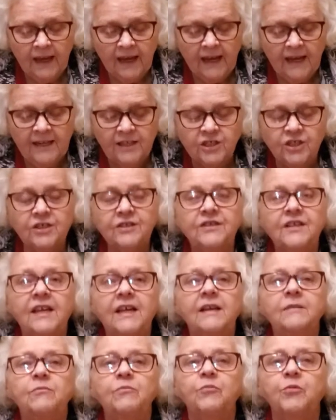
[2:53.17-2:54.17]
He just
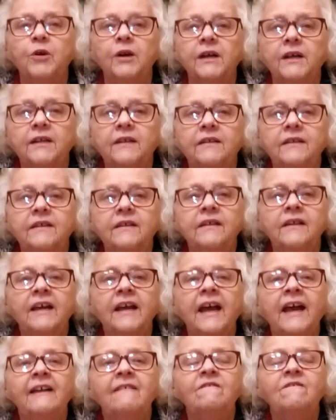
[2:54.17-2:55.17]
had bread
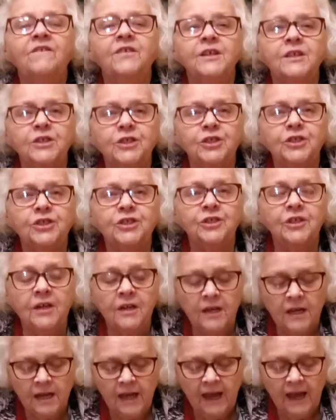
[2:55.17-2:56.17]
and fish,
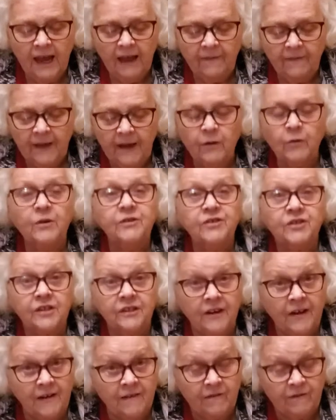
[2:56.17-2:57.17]
and that was
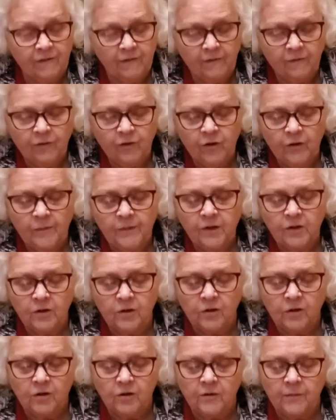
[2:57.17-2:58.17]
enough for a
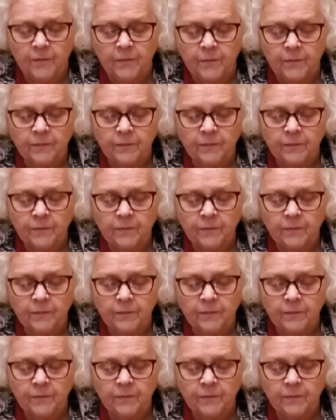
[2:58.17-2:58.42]
miracle.